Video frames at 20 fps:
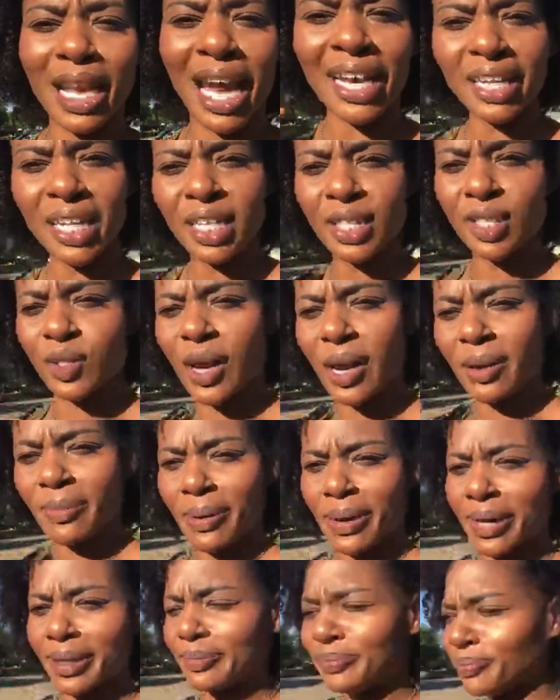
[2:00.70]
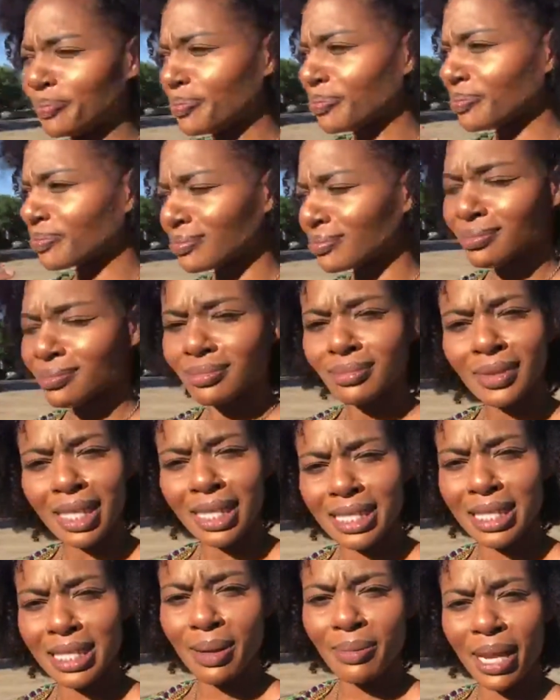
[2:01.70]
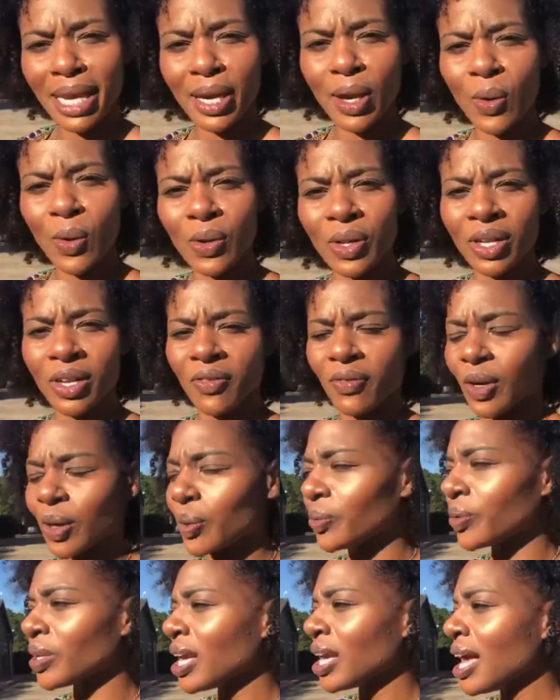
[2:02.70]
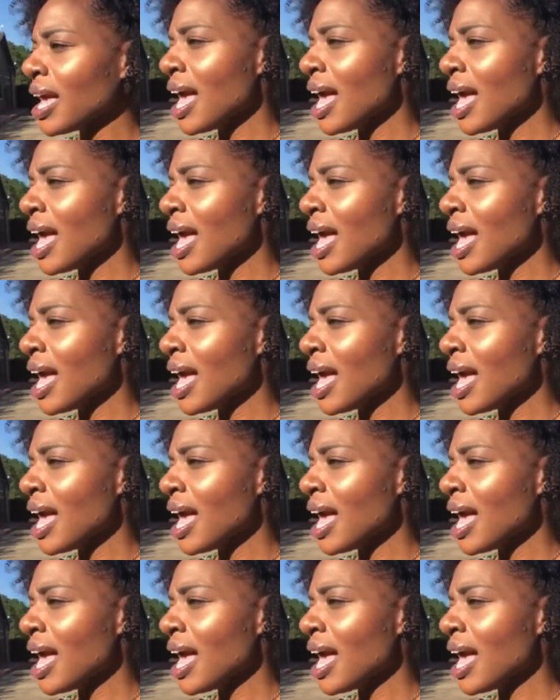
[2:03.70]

I need a tripod because I'm like holding the phone.